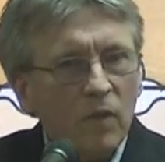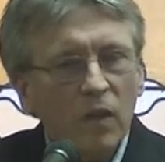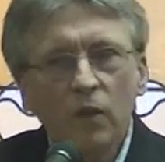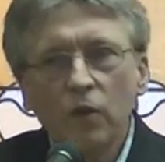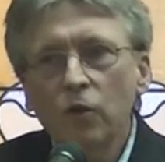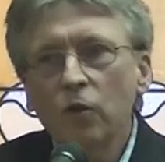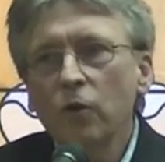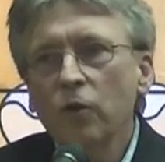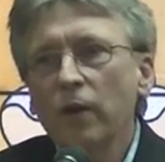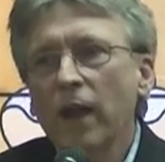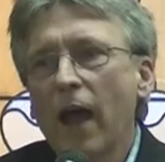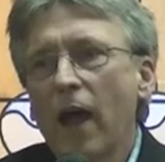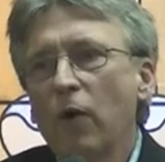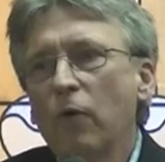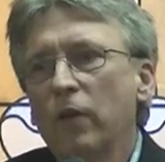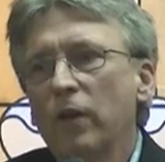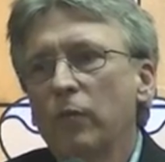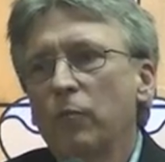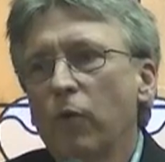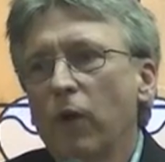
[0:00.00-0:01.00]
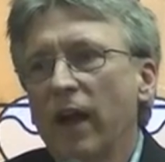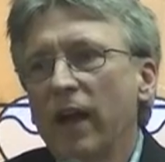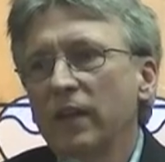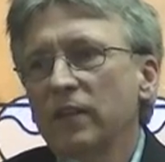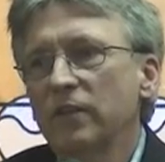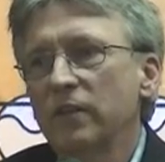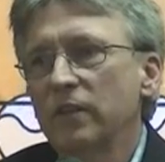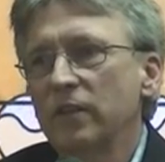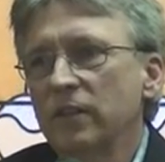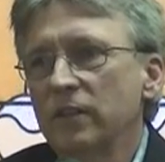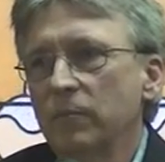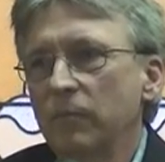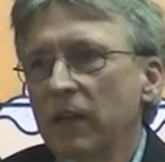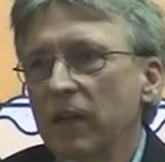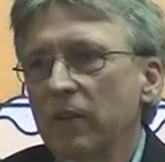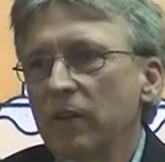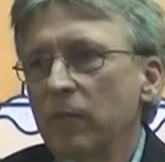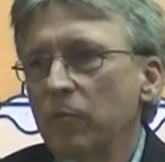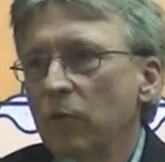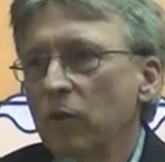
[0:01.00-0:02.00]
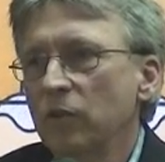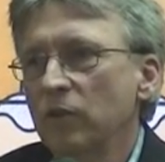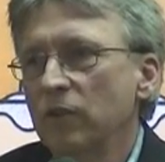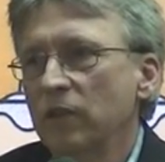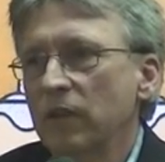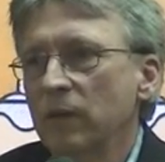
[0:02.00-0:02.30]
You know, now he brags that he's made the most